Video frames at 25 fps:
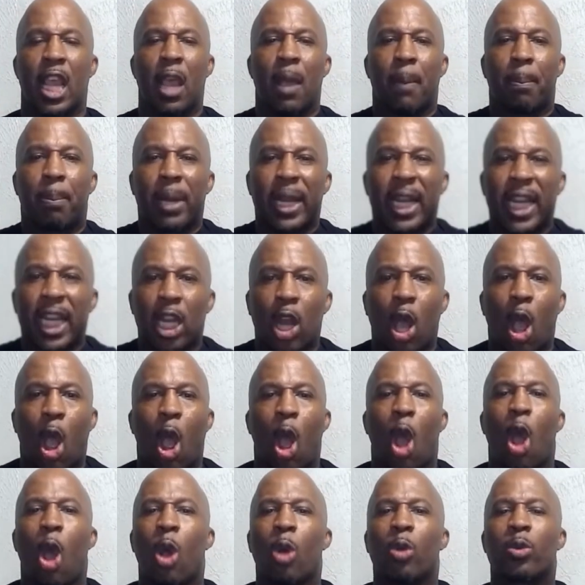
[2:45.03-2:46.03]
But it
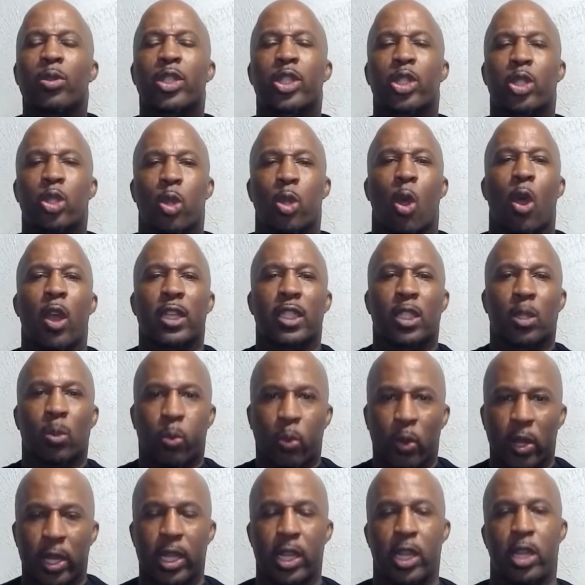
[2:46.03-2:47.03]
all starts
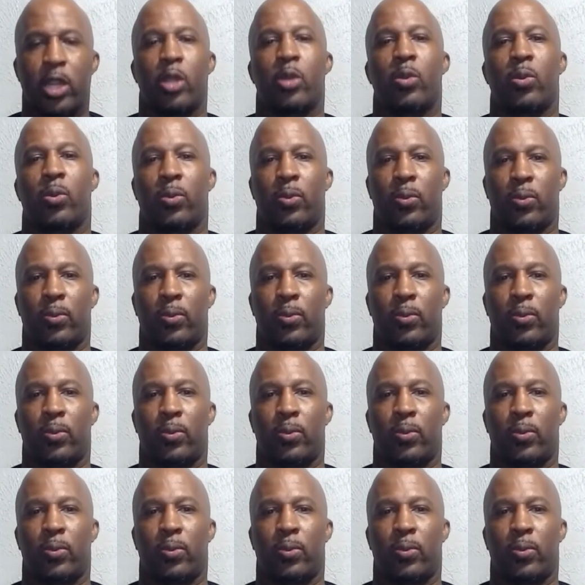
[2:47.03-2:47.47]
with you.